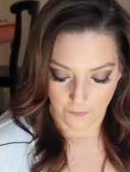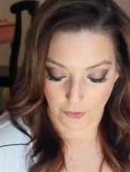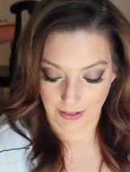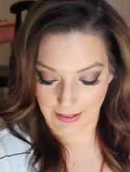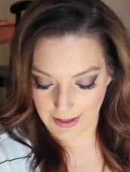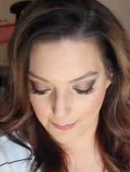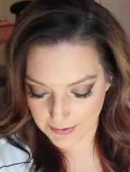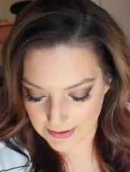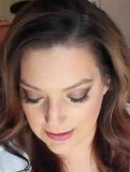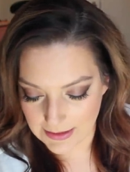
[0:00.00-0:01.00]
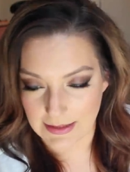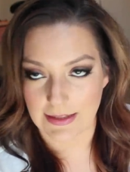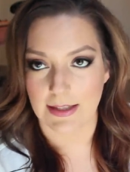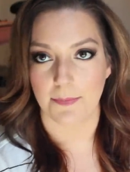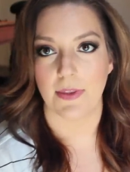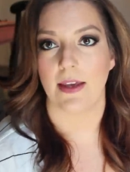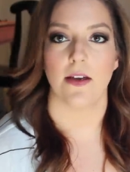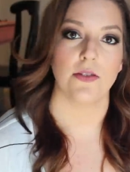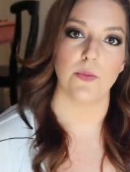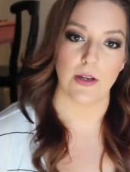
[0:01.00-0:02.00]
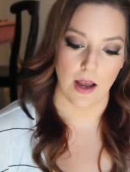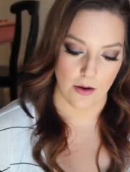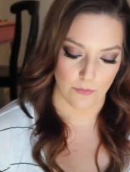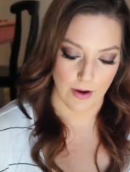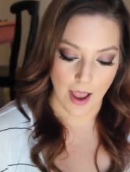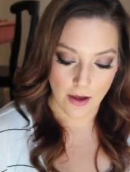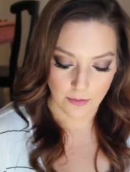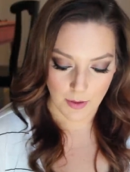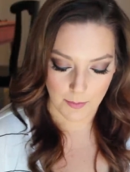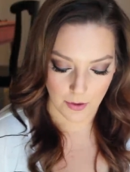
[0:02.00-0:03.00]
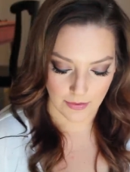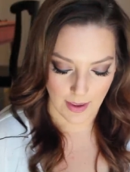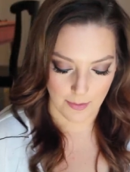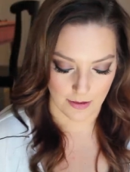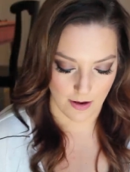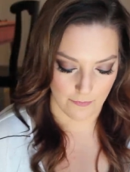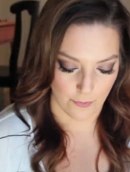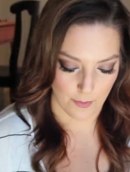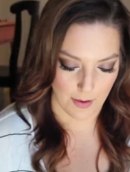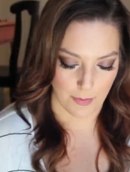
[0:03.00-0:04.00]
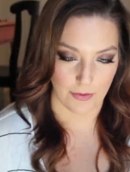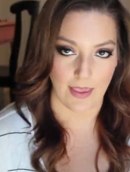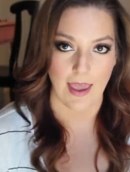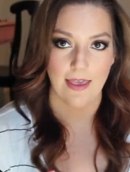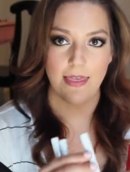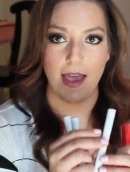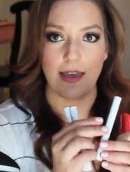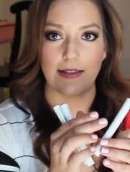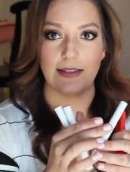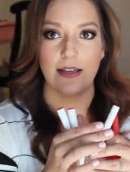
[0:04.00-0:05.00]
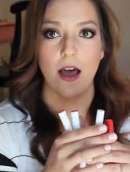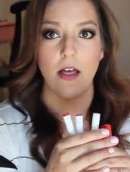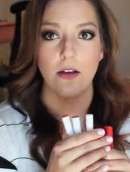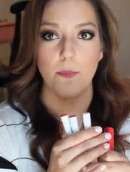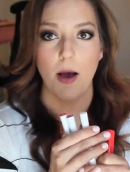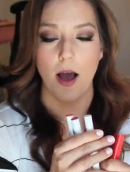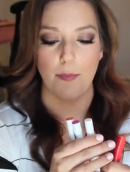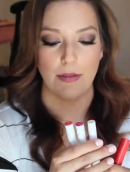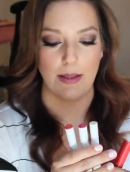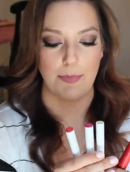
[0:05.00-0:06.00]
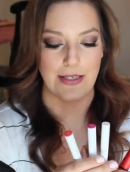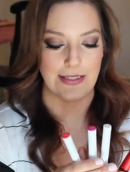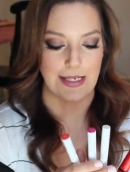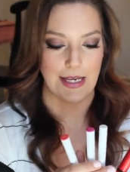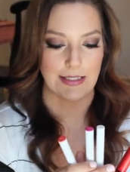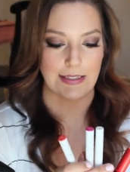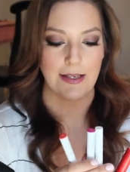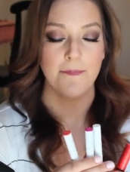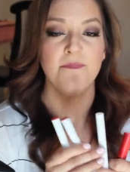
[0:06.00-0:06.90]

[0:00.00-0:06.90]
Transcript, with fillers: For lips, this is something else we got around my birthday, but not for my birthday, and that is the ColourPop Lippy Sticks.